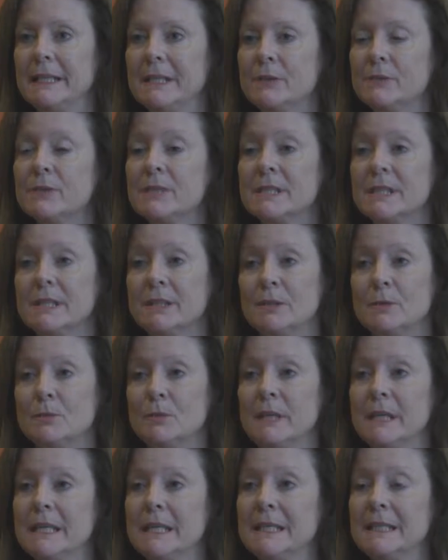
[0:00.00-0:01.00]
interesting to
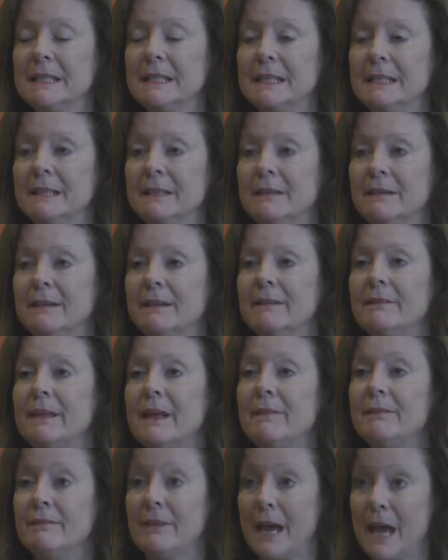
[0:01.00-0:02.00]
read,
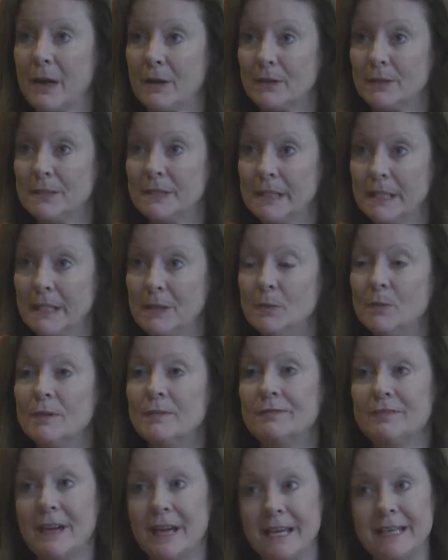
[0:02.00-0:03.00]
that faculty will
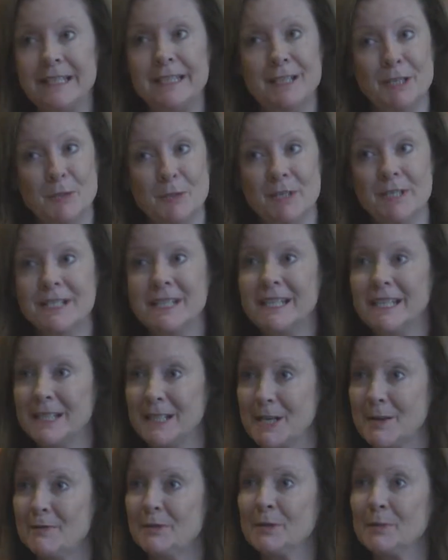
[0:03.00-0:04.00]
find interesting
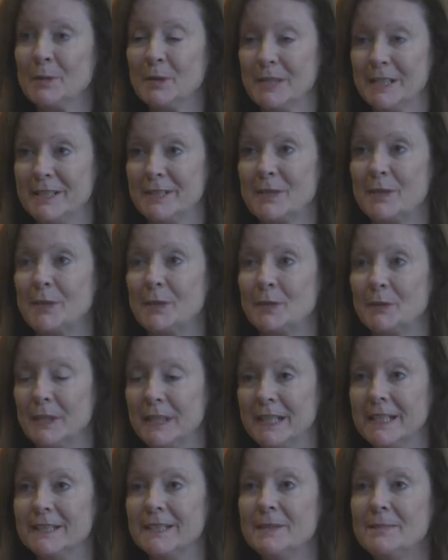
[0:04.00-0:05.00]
enough to put in their
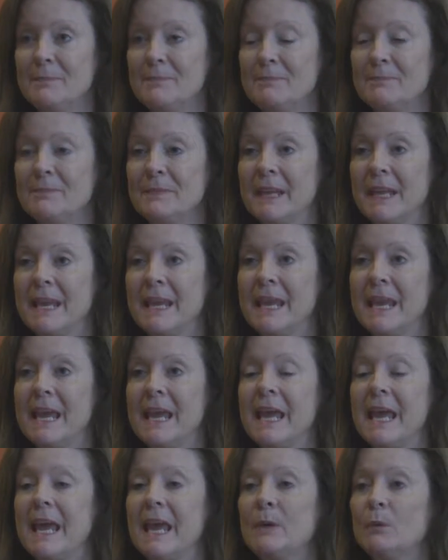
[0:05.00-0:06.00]
curriculum,
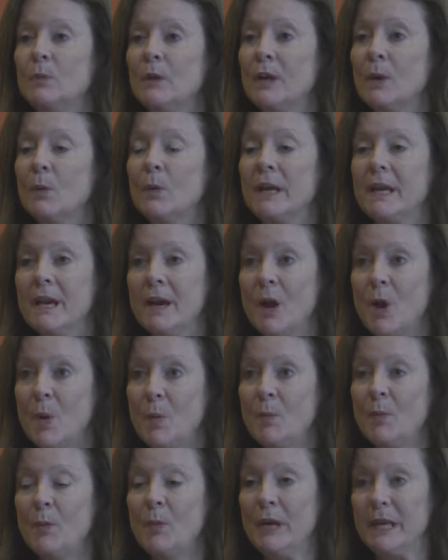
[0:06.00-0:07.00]
and where we
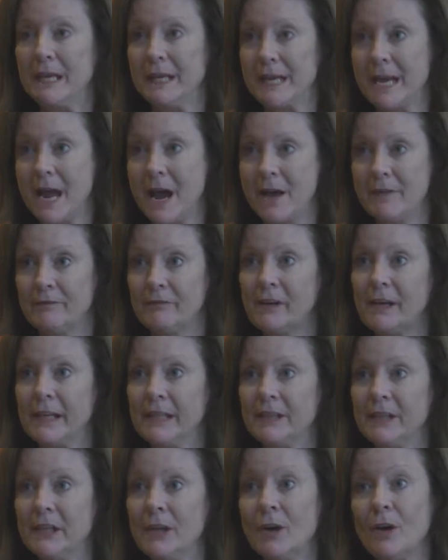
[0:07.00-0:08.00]
hope we can
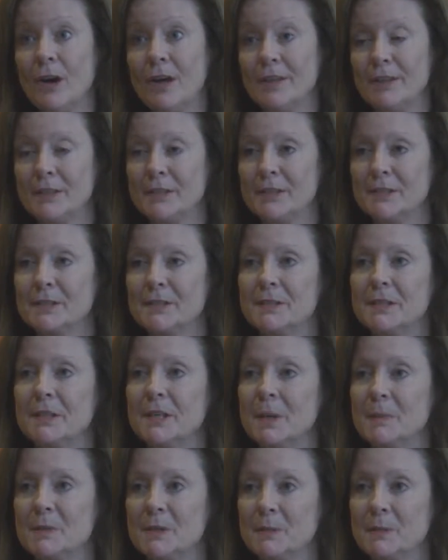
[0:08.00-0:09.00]
invite the author to
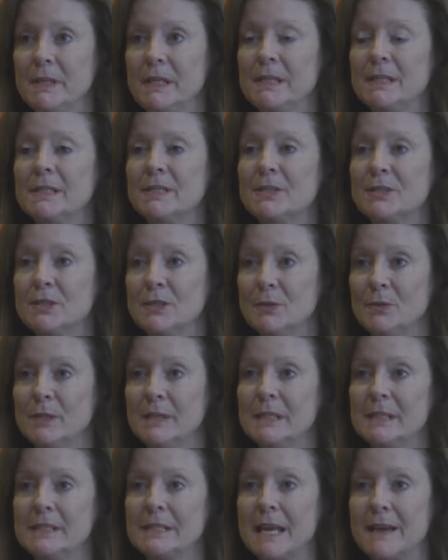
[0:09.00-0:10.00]
come speak to the
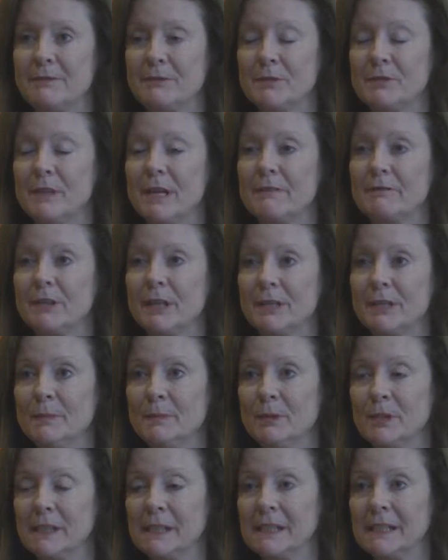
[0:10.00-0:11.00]
students after they've read the
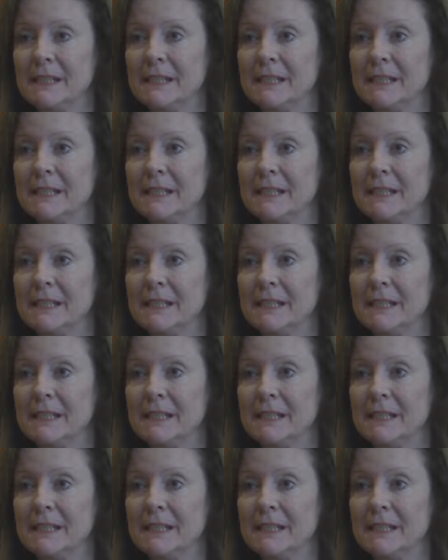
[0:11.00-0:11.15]
book.